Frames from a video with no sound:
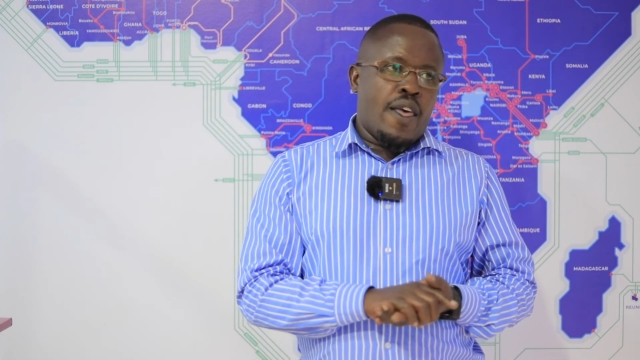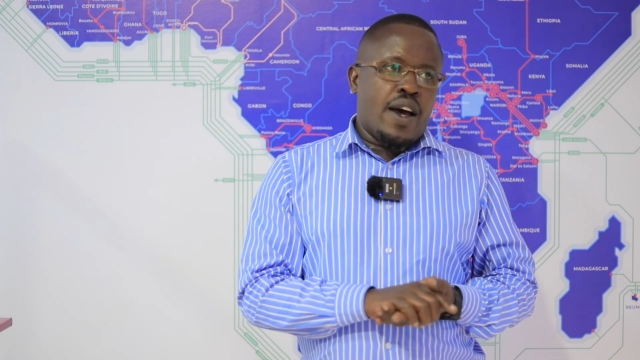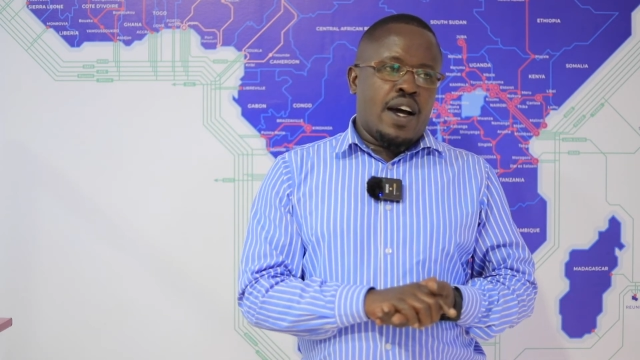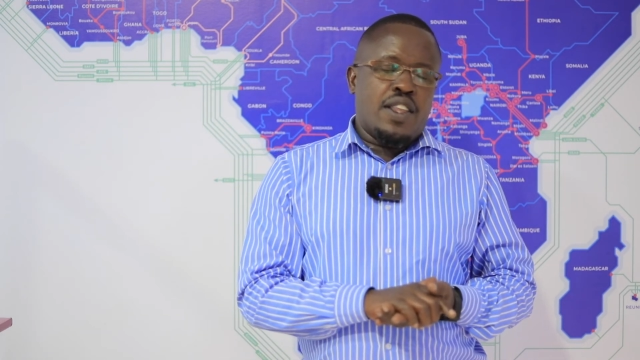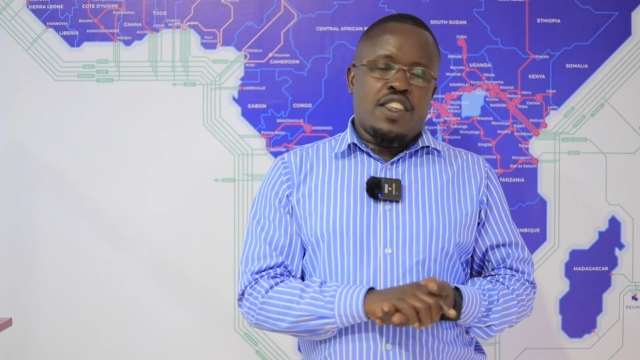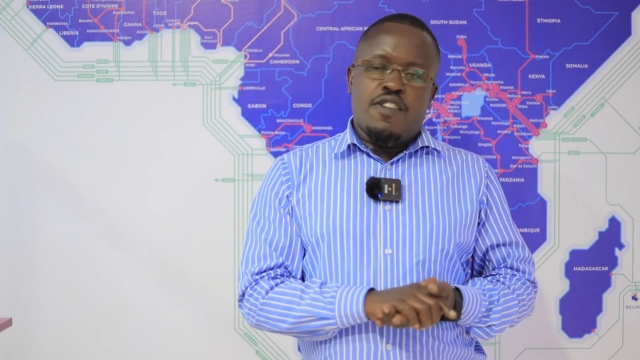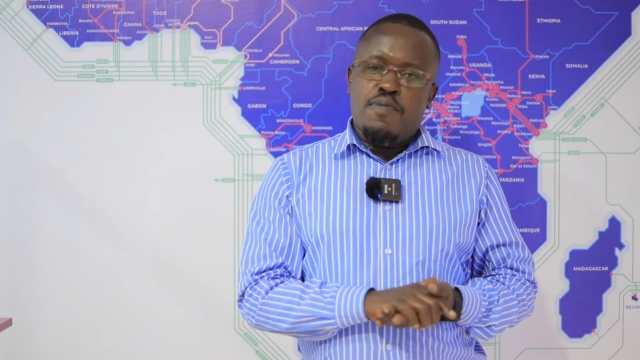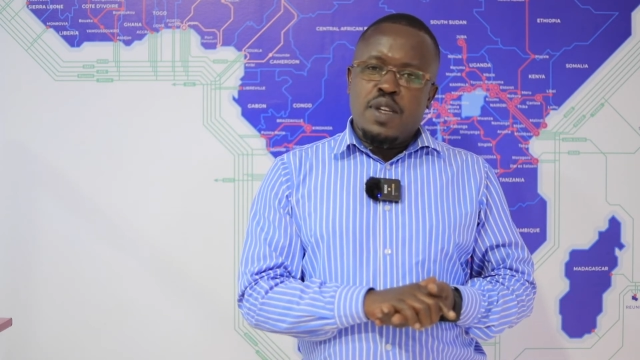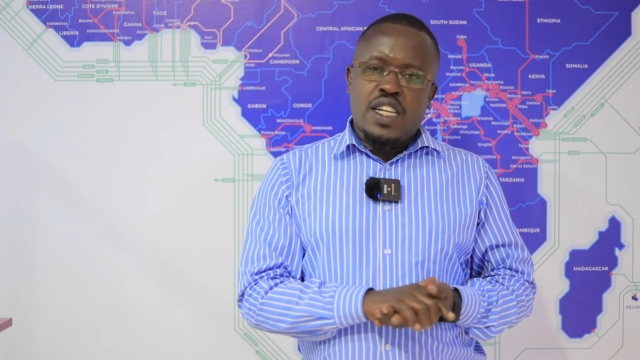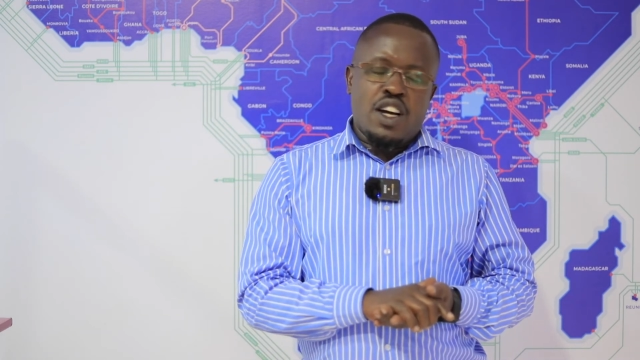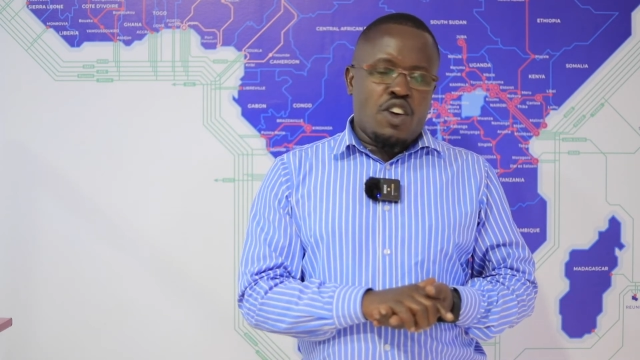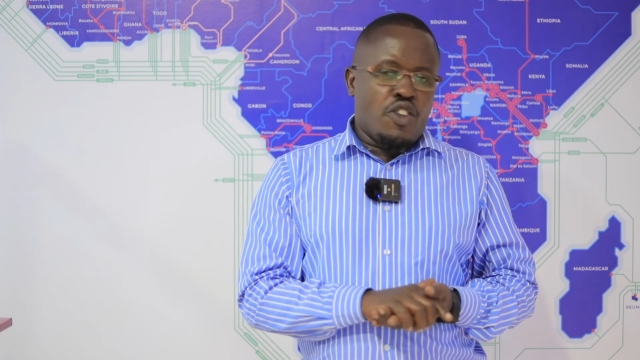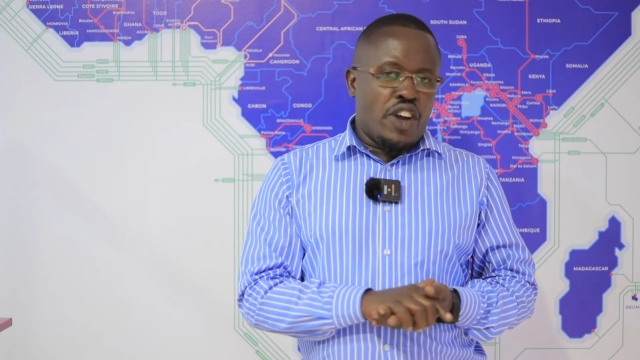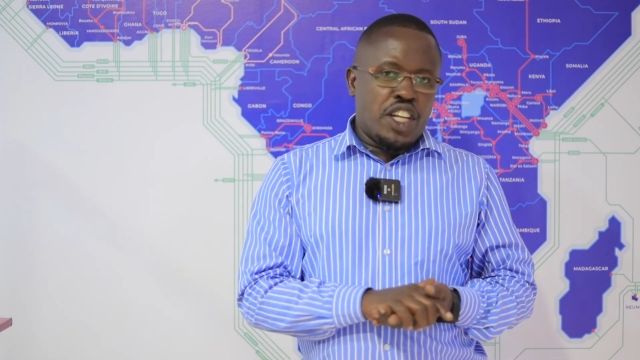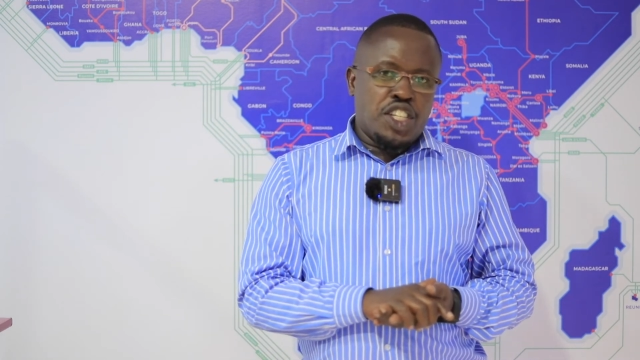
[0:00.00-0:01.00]
Uh, they have been a
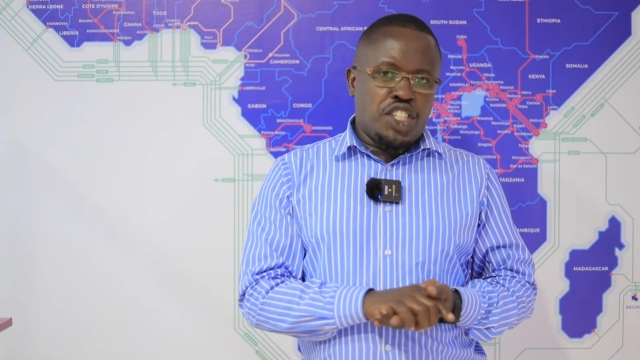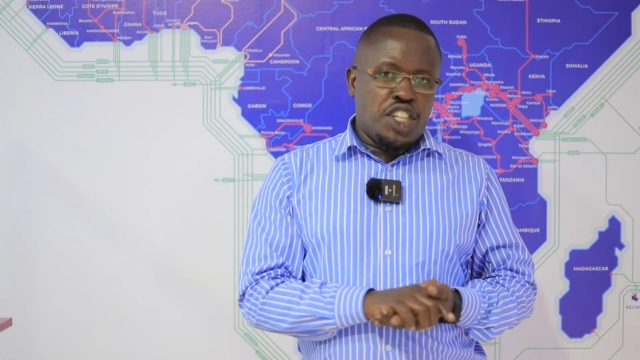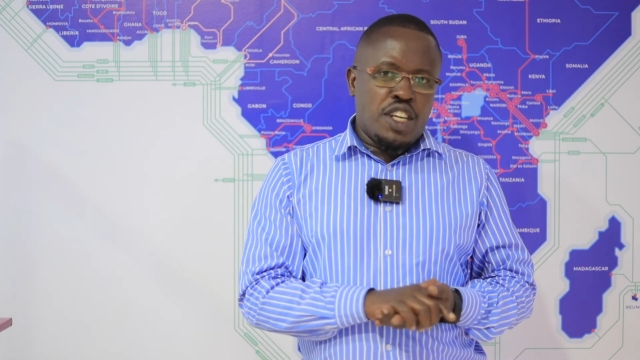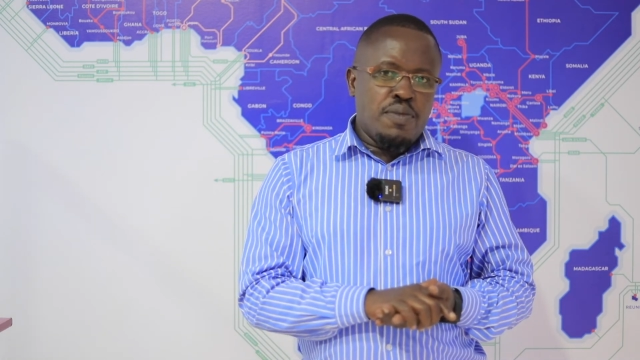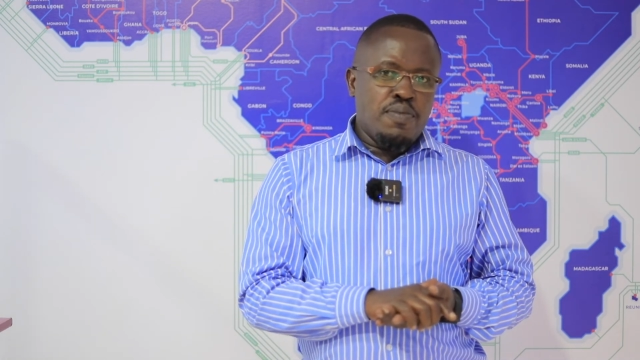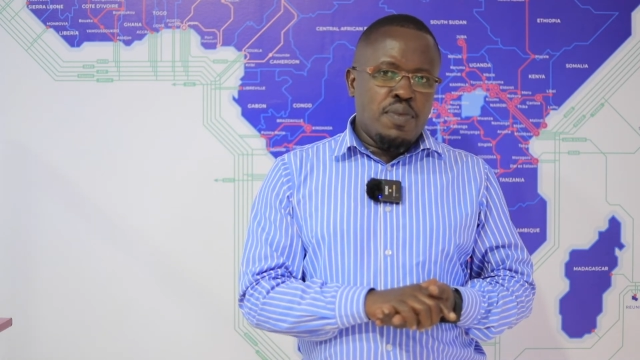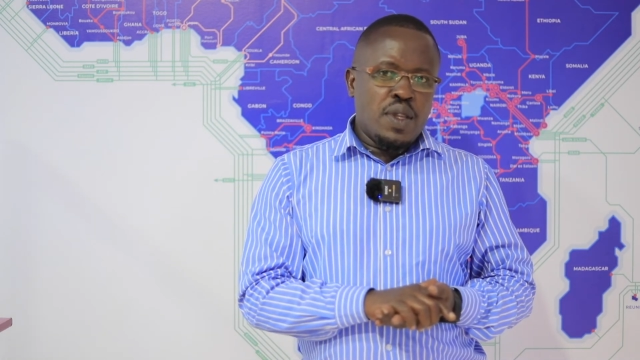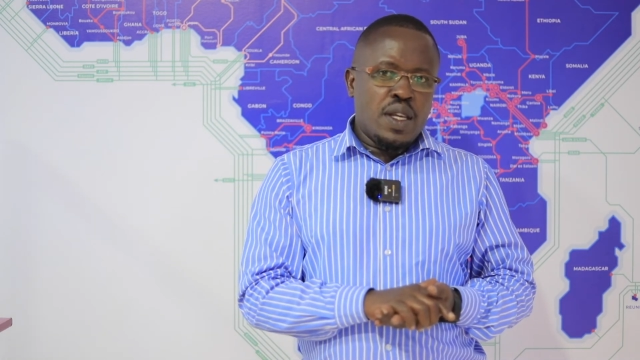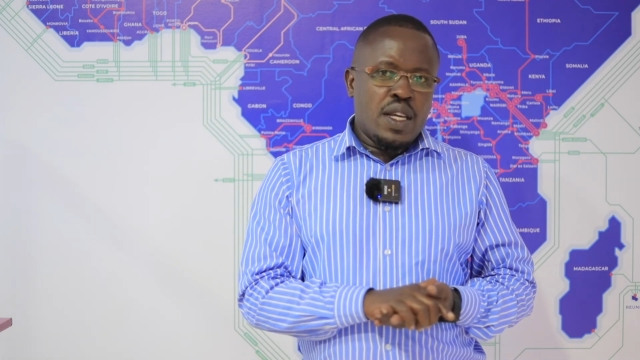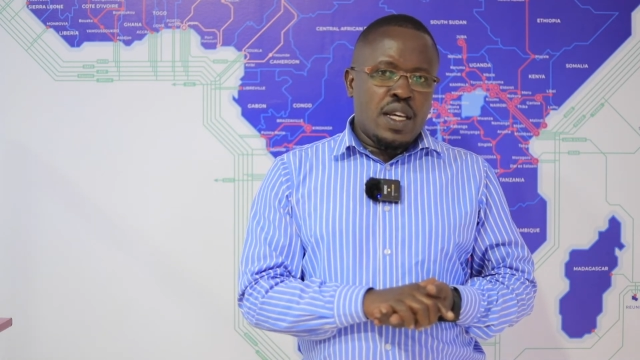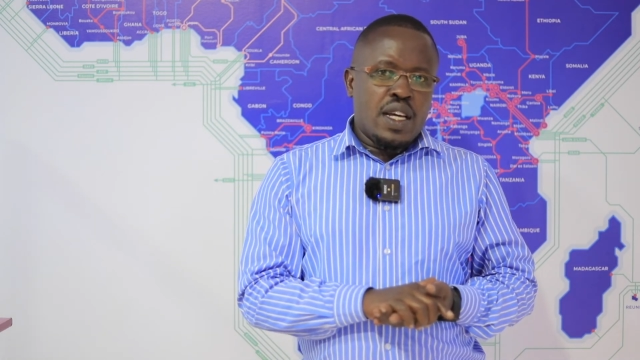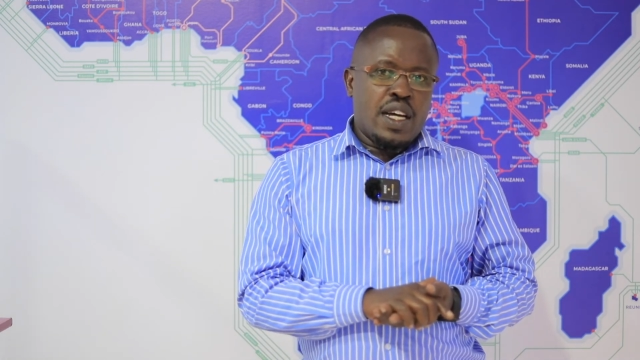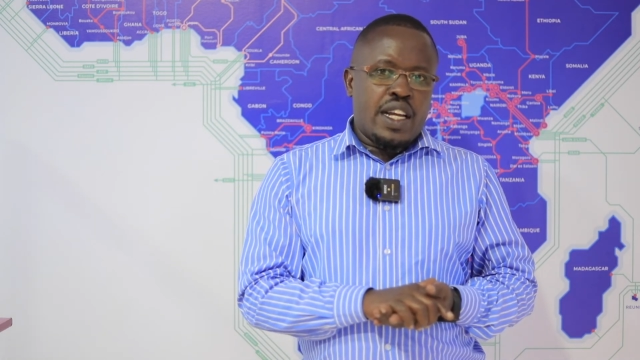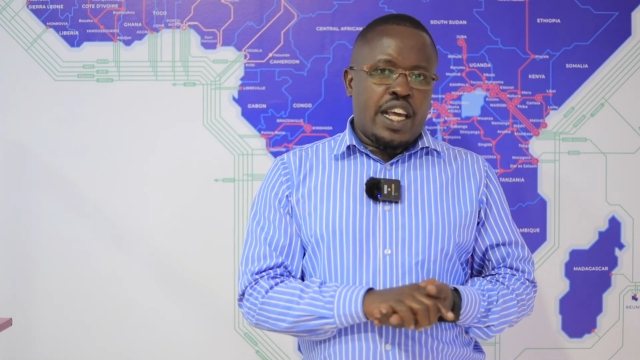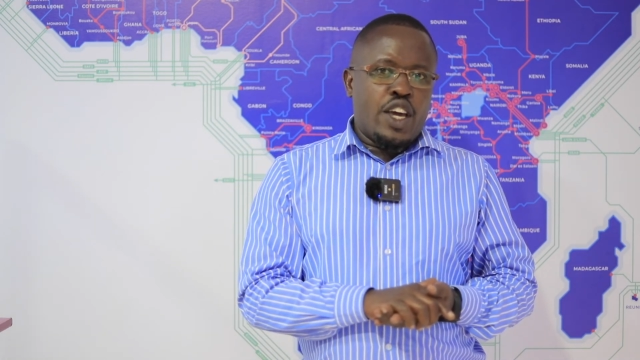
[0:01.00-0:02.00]
great team,
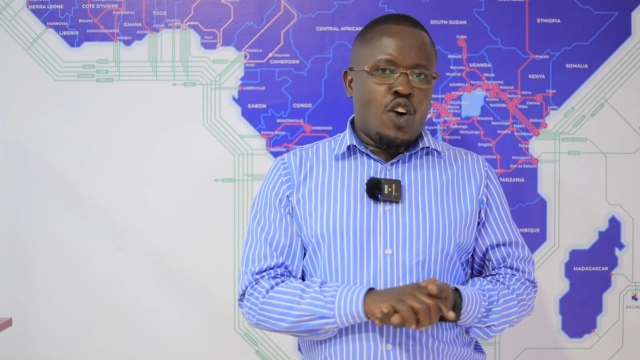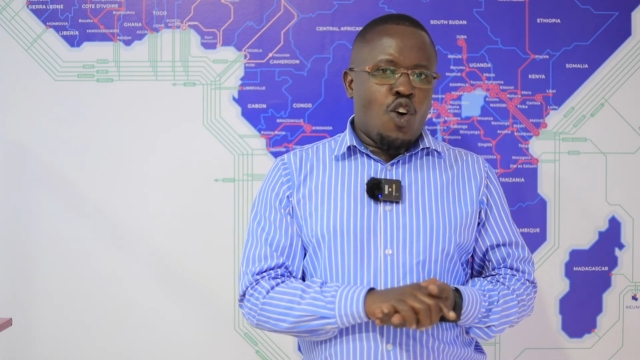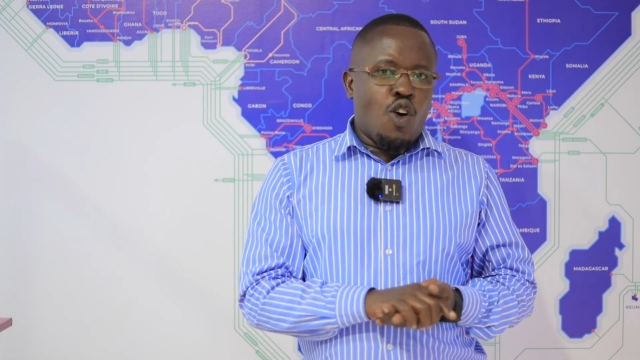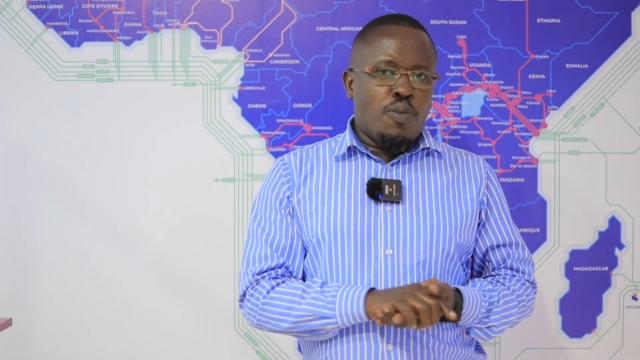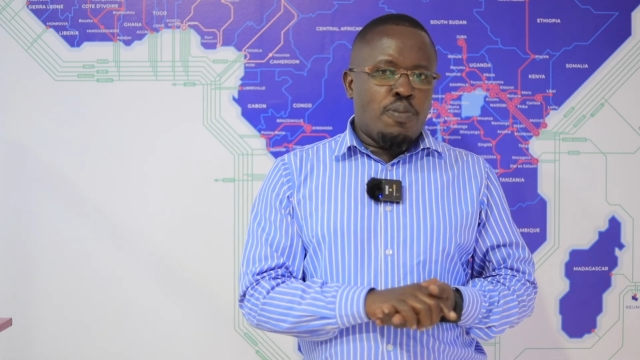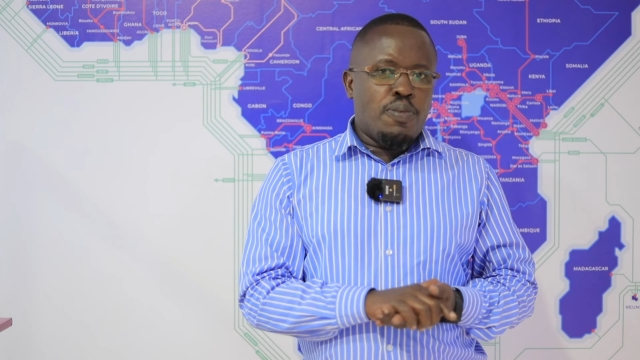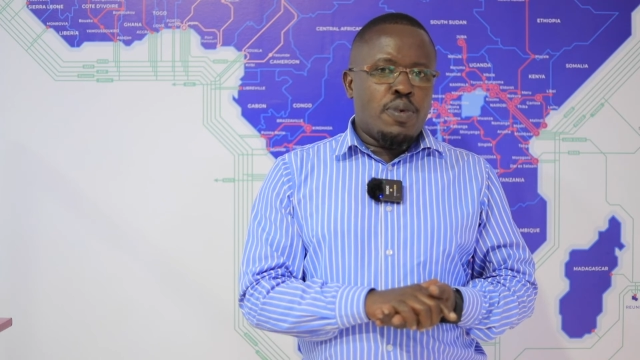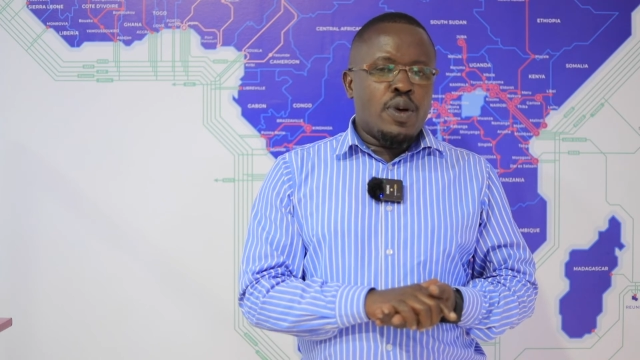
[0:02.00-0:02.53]
and I hope